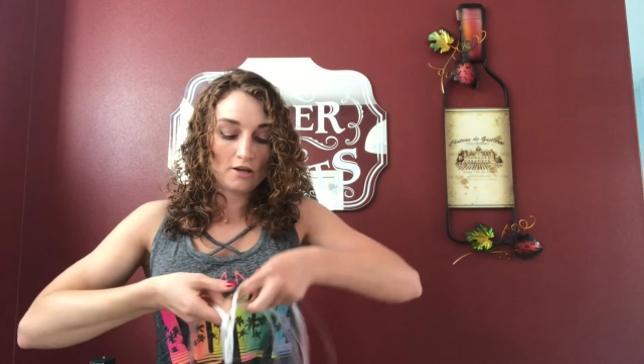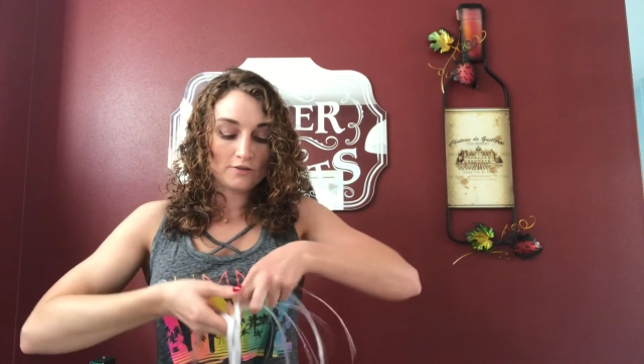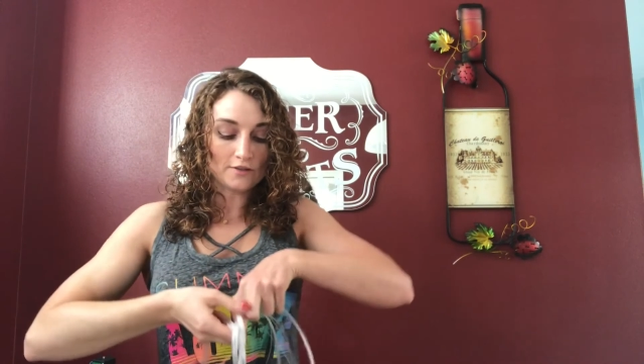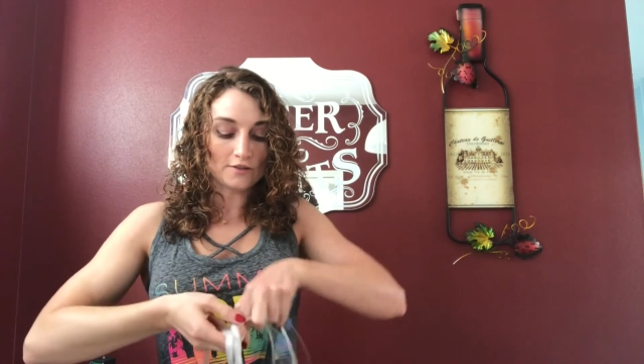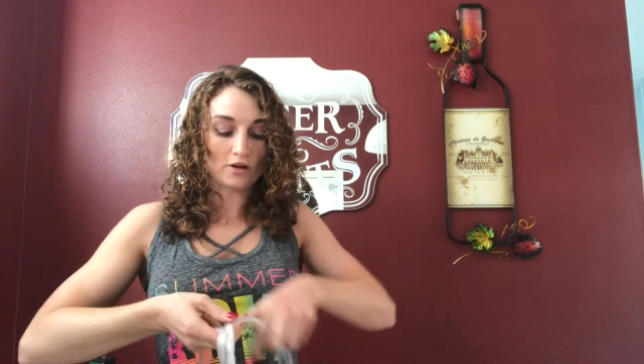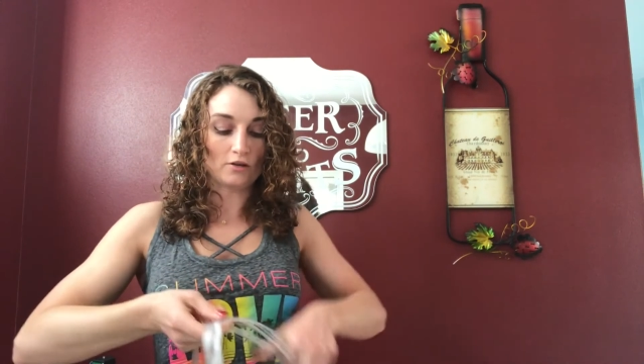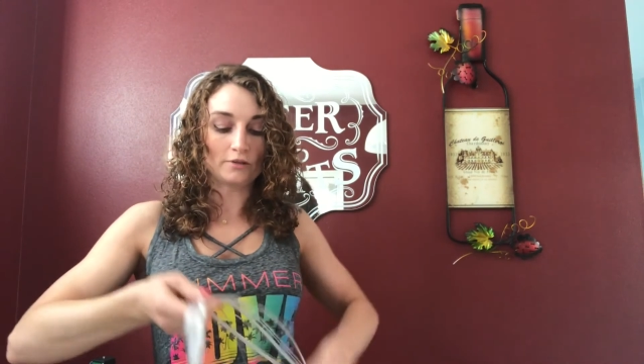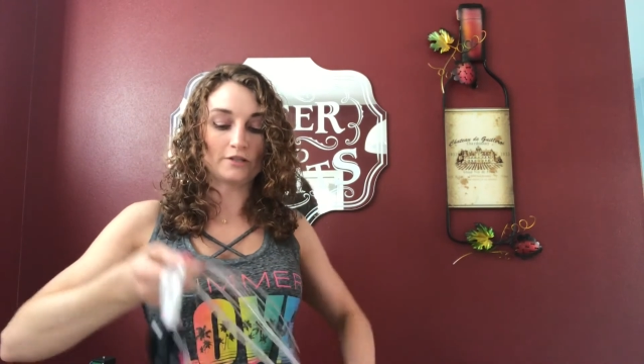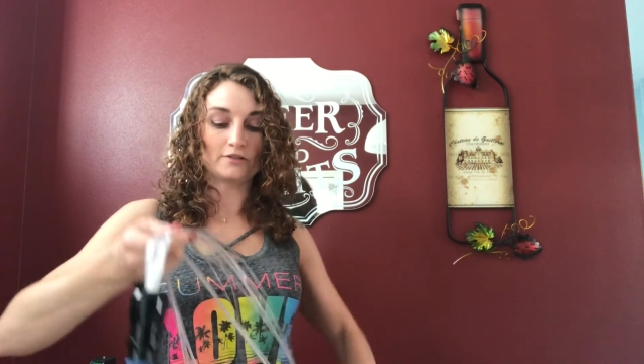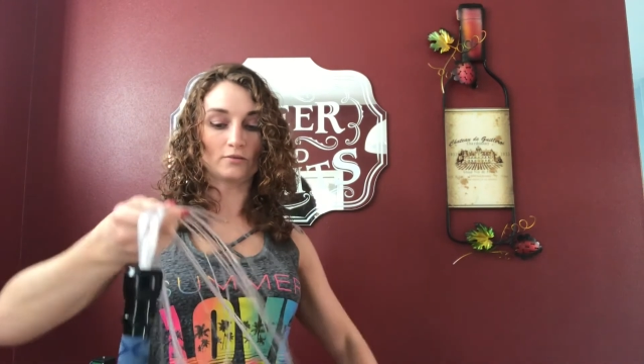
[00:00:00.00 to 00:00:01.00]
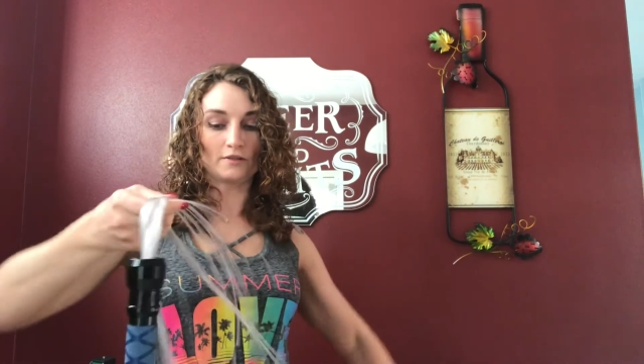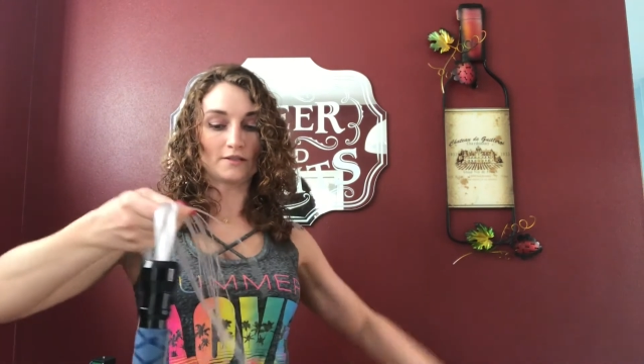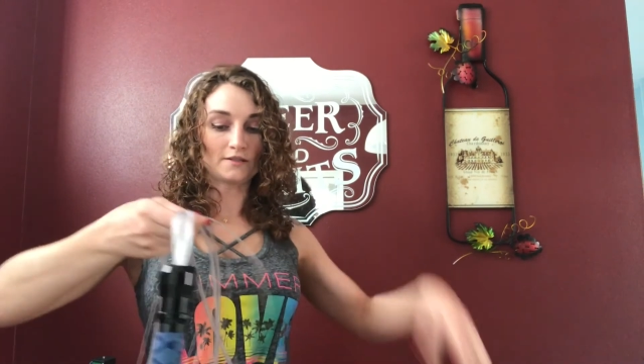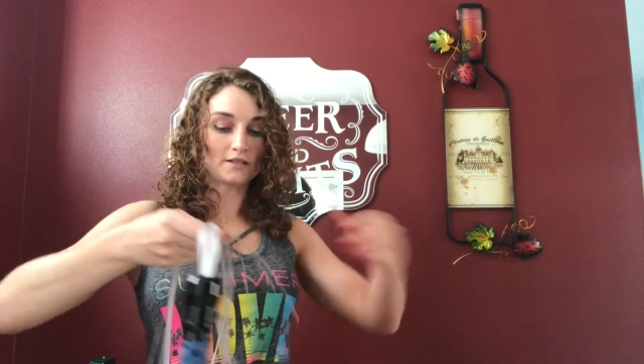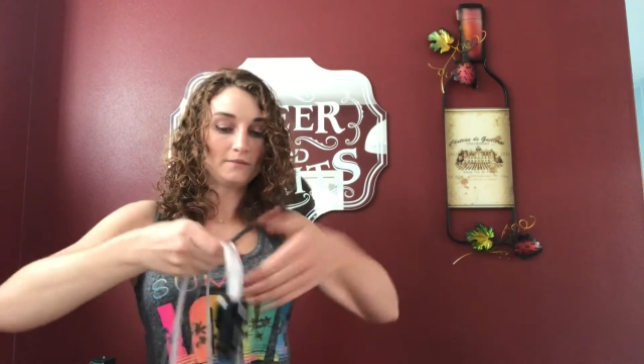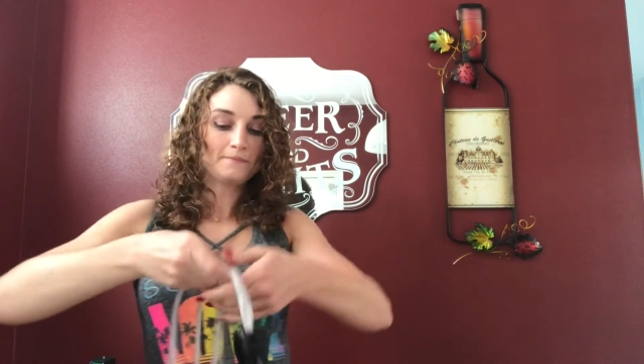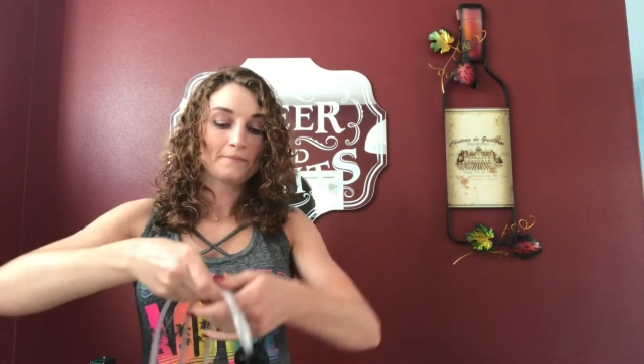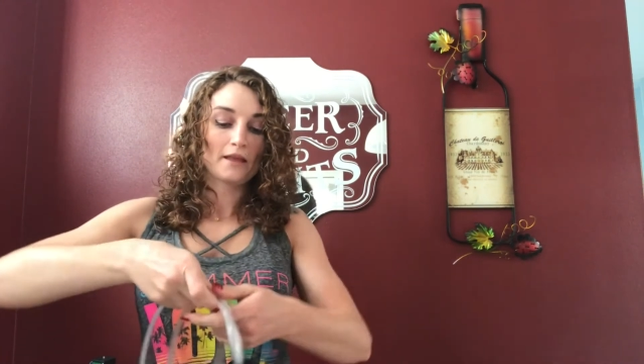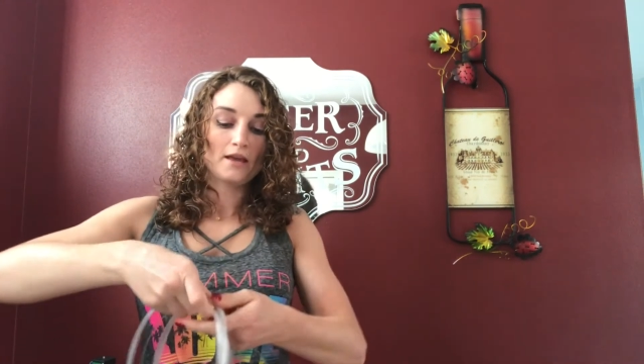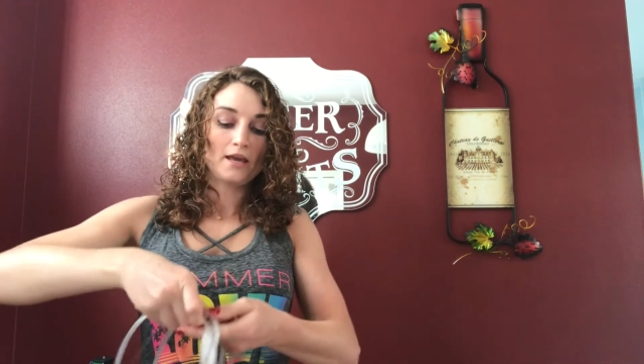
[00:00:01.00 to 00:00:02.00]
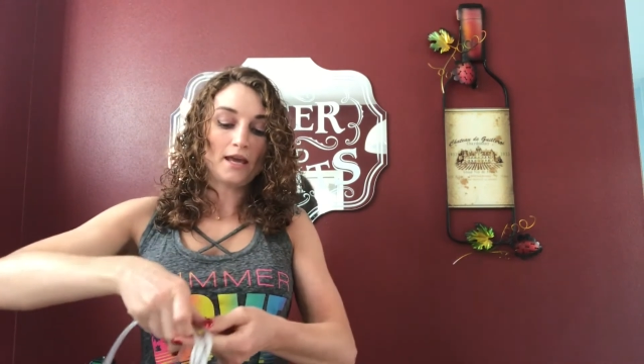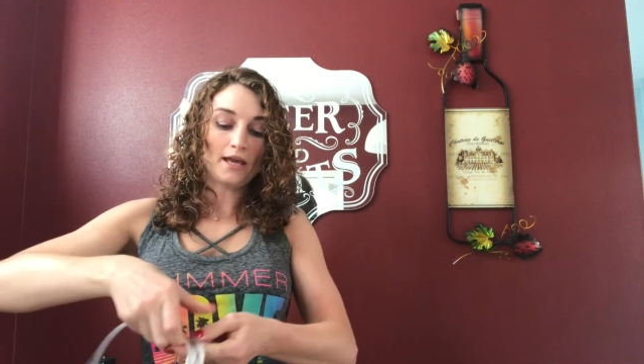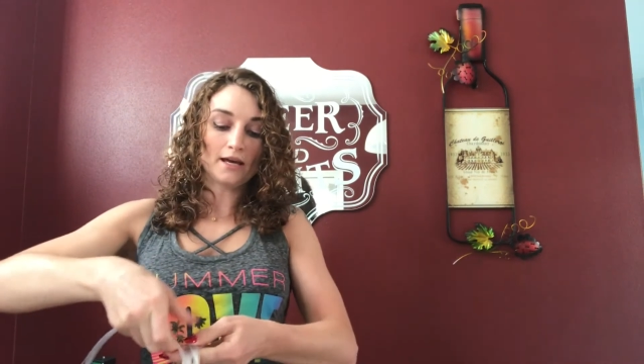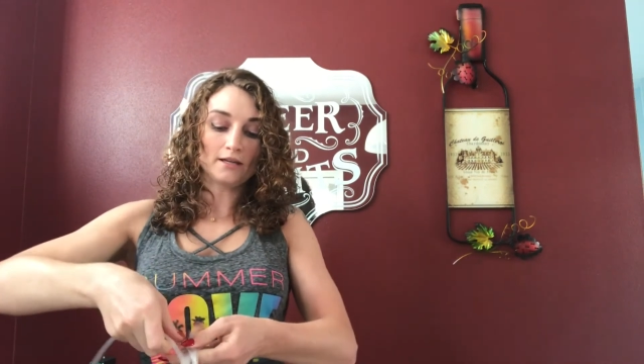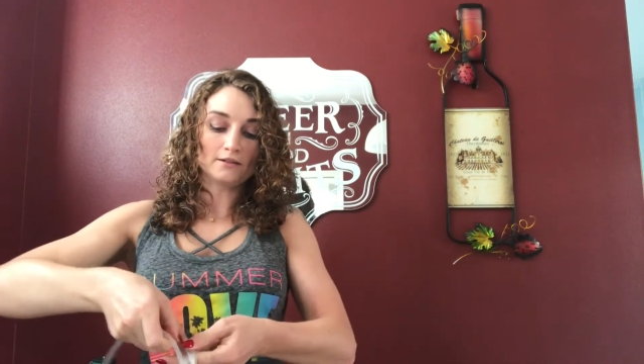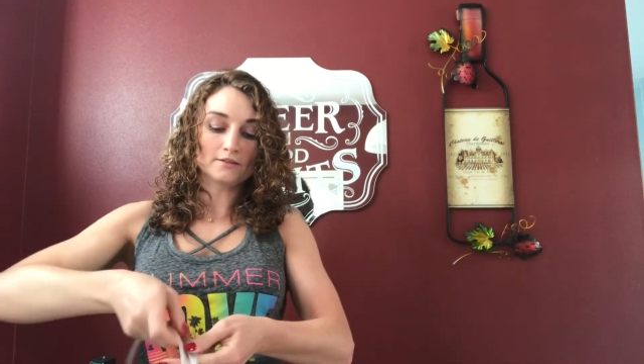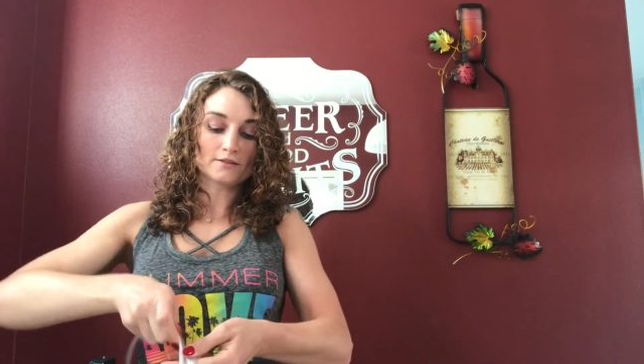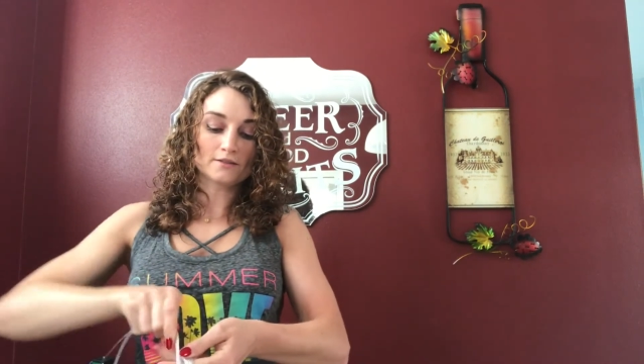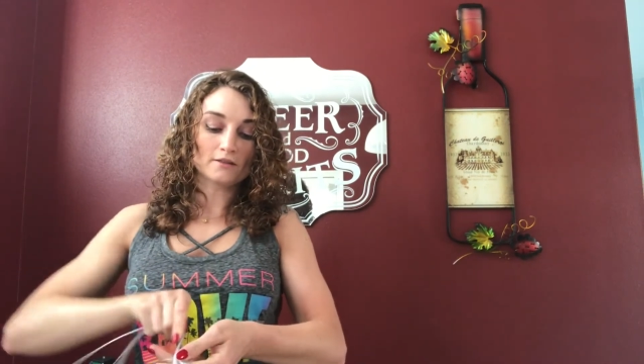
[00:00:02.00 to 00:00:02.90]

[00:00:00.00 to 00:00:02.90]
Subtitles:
since they're already so resistant. And